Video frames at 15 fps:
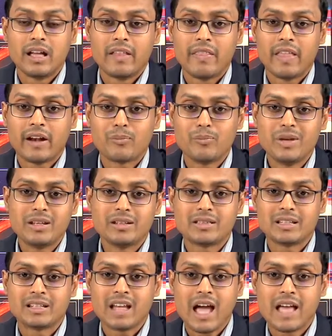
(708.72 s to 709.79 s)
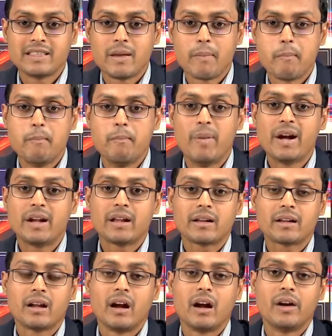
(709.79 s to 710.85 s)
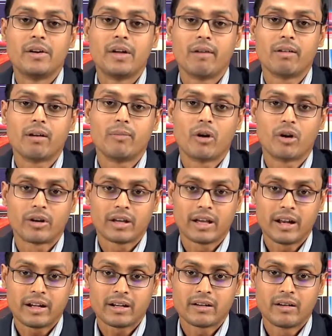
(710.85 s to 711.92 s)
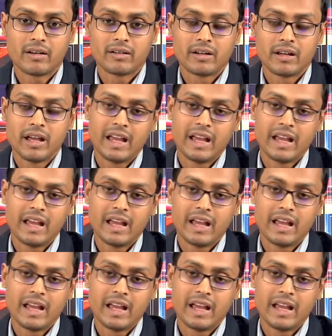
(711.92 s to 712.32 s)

That means, it has a better double bond character.